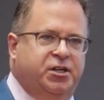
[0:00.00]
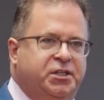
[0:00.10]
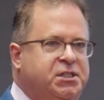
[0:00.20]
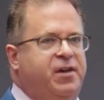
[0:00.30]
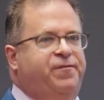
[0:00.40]
You
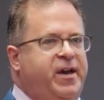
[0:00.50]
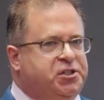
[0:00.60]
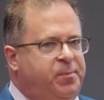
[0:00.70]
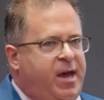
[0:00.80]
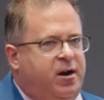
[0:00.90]
see a
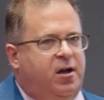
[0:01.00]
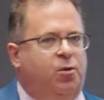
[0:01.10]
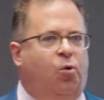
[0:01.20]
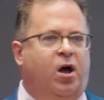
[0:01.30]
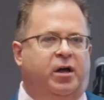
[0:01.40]
fish mounted on the
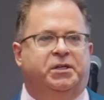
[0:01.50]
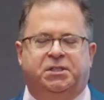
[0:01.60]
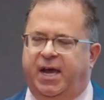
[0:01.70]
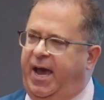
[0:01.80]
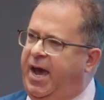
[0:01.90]
wall and you
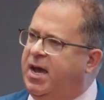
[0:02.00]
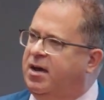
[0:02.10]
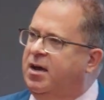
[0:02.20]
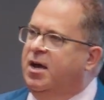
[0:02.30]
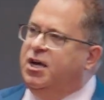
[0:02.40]
say, hey,
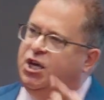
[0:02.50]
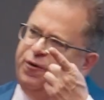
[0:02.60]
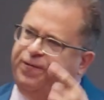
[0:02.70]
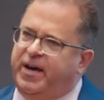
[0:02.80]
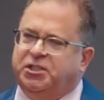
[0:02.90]
you
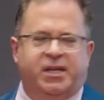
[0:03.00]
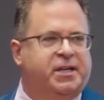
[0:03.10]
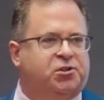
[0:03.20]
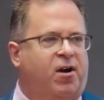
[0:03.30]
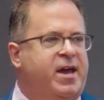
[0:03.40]
fish,
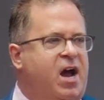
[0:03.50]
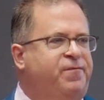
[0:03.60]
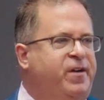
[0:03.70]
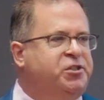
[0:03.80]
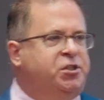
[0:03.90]
that's great, I
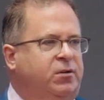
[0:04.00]
fish too.